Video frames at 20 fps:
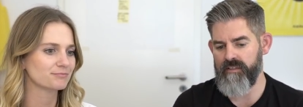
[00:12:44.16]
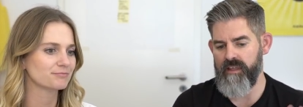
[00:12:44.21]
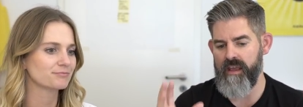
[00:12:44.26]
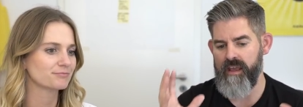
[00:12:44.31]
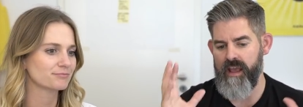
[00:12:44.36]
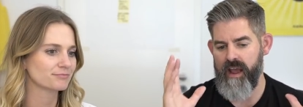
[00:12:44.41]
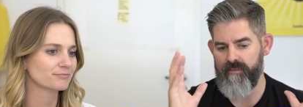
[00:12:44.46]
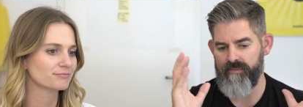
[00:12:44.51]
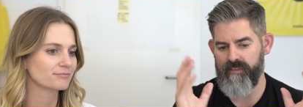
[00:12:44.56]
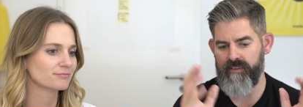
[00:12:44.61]

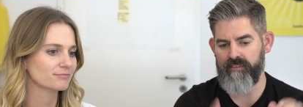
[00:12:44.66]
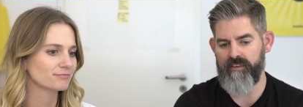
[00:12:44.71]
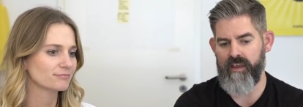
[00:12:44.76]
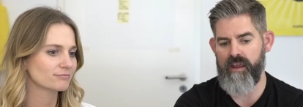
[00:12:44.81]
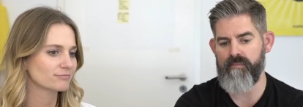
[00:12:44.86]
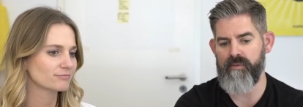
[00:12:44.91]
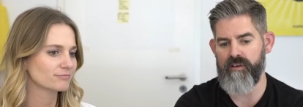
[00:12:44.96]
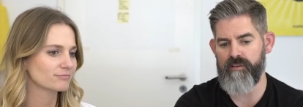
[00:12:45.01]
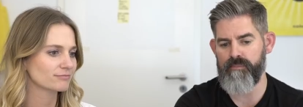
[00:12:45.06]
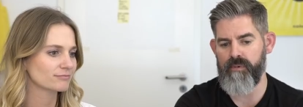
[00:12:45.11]
Speaker 1: they have the
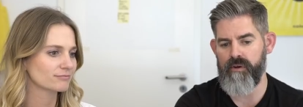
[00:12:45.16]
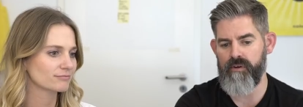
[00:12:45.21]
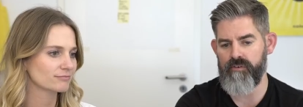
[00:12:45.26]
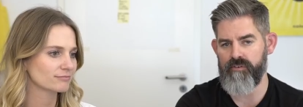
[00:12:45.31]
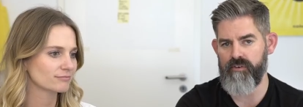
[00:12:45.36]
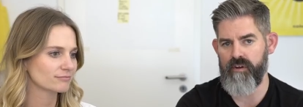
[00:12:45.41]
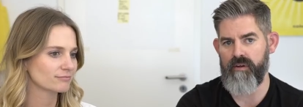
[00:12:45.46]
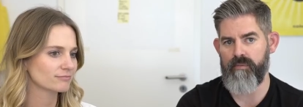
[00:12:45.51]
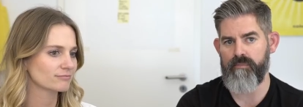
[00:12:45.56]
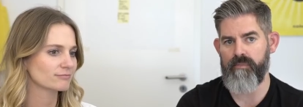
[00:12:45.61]
same
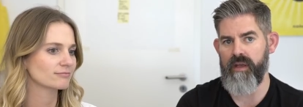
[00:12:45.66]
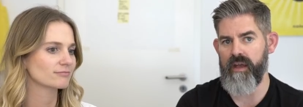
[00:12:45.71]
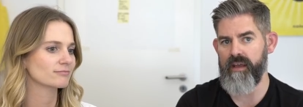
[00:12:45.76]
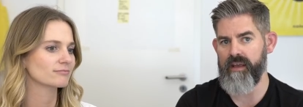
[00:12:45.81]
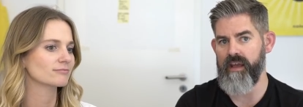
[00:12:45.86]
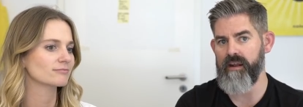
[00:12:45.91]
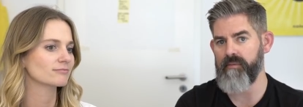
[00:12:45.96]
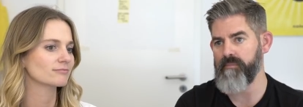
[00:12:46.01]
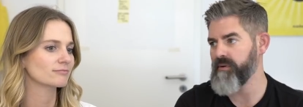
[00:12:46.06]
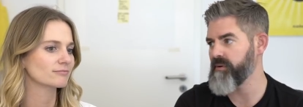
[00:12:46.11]
exposure
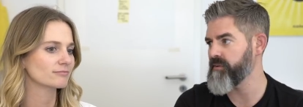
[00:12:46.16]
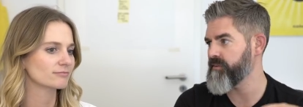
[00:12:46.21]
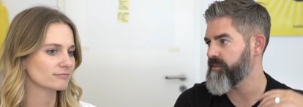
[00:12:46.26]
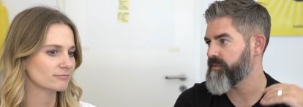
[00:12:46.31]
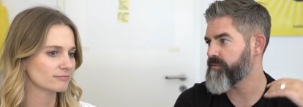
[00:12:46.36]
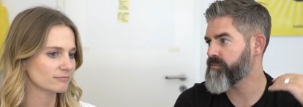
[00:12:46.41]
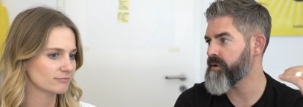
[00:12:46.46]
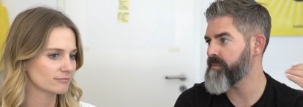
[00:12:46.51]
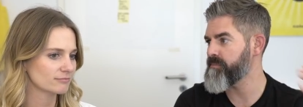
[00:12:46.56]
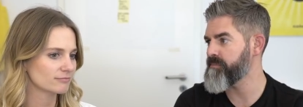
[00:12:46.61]
again because
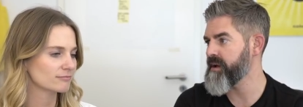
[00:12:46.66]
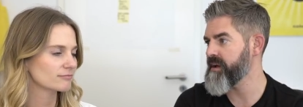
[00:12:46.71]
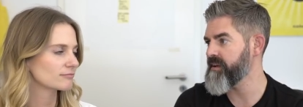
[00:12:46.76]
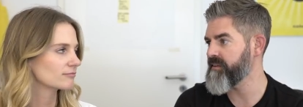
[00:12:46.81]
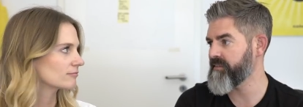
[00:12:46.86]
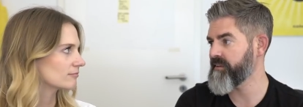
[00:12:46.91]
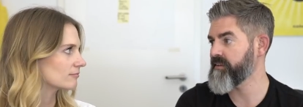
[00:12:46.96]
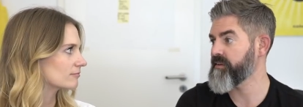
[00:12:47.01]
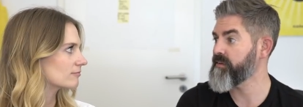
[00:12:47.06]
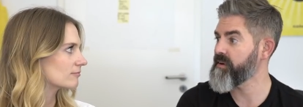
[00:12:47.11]
it's web
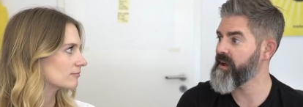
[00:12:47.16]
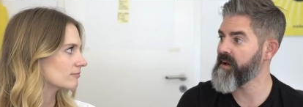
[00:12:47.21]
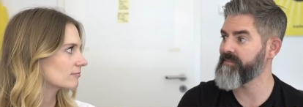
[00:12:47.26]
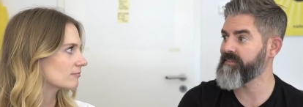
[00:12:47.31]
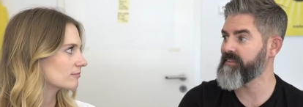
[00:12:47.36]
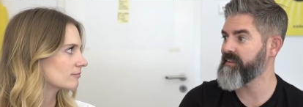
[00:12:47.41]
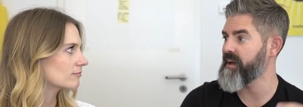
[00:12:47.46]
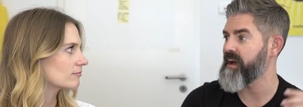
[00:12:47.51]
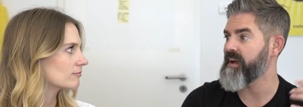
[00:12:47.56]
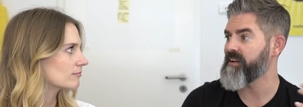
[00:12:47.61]
based. They don't
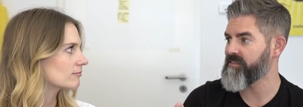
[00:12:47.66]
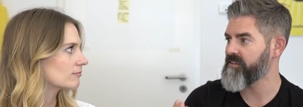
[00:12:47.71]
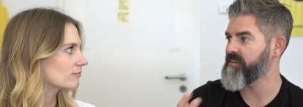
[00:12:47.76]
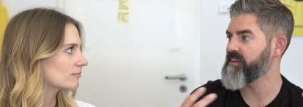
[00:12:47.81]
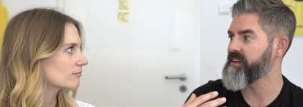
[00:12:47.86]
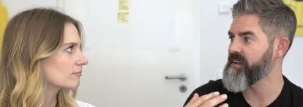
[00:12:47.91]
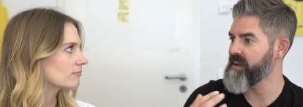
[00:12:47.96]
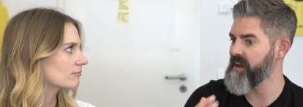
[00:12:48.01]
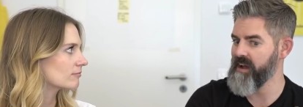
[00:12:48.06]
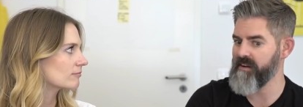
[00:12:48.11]
have to
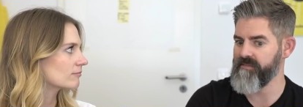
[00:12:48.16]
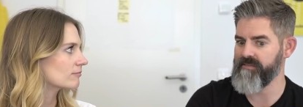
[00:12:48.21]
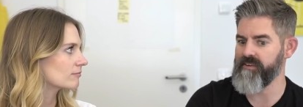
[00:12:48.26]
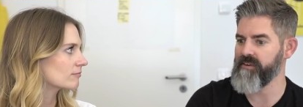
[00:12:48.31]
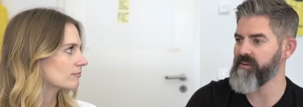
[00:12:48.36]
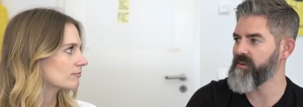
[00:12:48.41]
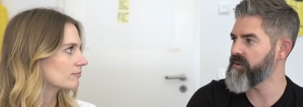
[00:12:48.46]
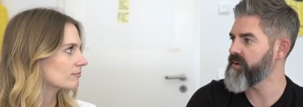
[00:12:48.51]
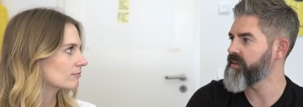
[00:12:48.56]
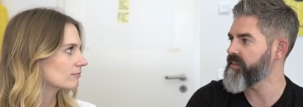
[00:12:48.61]
actually have
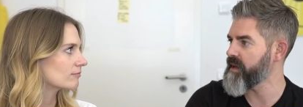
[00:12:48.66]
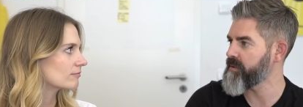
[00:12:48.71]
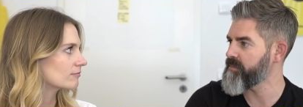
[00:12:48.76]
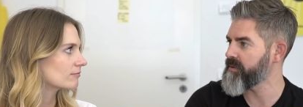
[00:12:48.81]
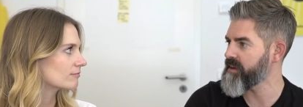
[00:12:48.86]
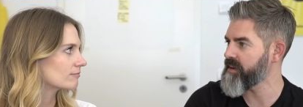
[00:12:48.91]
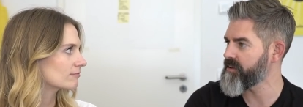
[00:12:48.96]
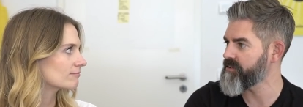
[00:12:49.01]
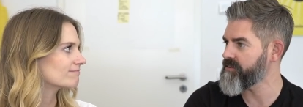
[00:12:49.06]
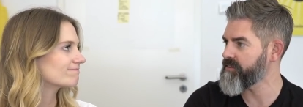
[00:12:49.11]
it, the
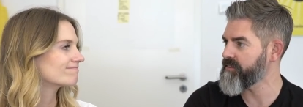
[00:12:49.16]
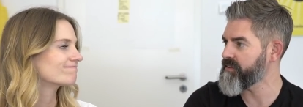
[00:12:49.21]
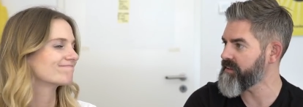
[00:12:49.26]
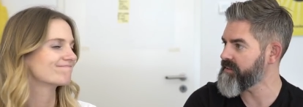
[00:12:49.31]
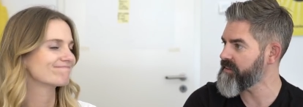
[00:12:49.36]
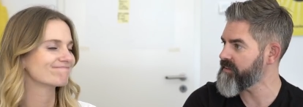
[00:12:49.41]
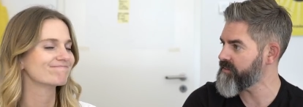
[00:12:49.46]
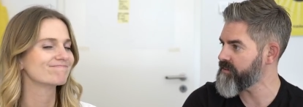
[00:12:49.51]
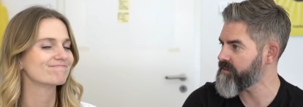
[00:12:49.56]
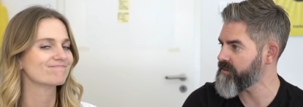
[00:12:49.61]
application on
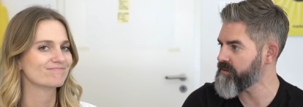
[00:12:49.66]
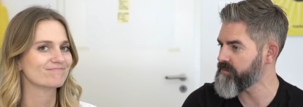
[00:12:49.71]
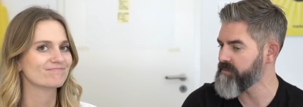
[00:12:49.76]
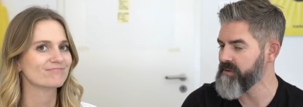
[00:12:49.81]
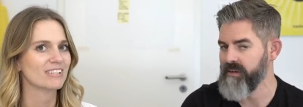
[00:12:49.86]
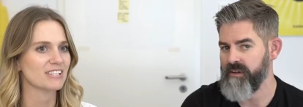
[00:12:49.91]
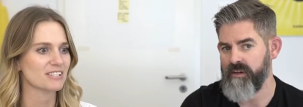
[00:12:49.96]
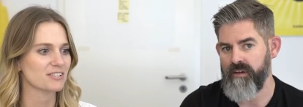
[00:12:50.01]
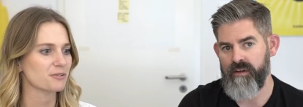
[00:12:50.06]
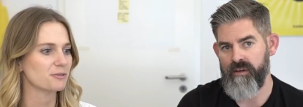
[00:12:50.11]
their
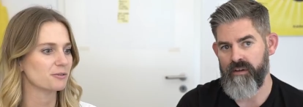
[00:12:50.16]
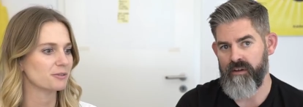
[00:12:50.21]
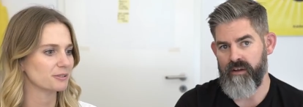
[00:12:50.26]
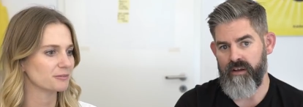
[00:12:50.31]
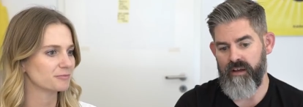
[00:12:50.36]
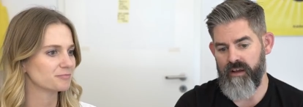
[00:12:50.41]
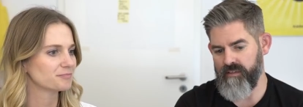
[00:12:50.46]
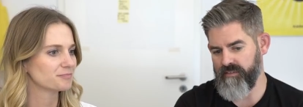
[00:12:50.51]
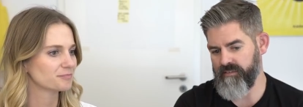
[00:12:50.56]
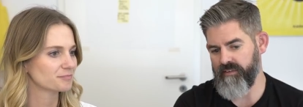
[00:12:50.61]
desktop. That's
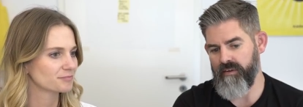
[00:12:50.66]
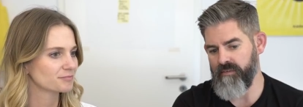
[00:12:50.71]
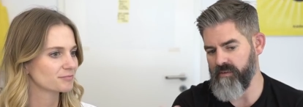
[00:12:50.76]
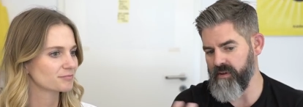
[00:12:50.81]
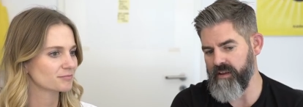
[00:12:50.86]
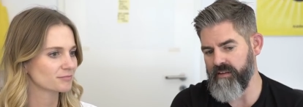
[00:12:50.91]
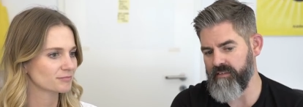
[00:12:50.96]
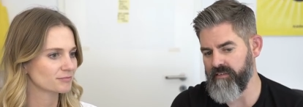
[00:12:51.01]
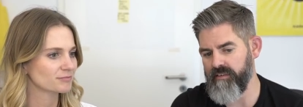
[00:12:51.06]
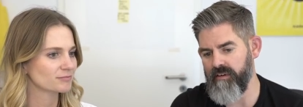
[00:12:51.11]
cool.
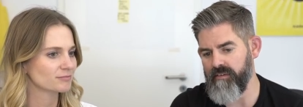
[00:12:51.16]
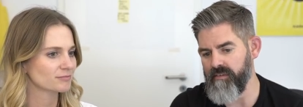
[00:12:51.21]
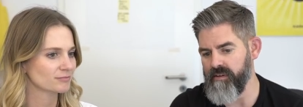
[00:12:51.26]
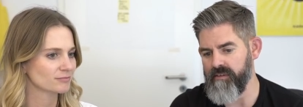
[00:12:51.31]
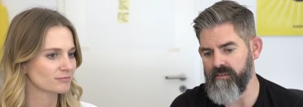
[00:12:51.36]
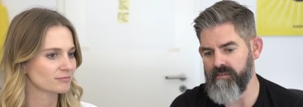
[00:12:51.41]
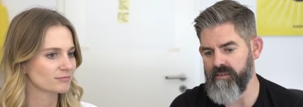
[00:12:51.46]
So it's totally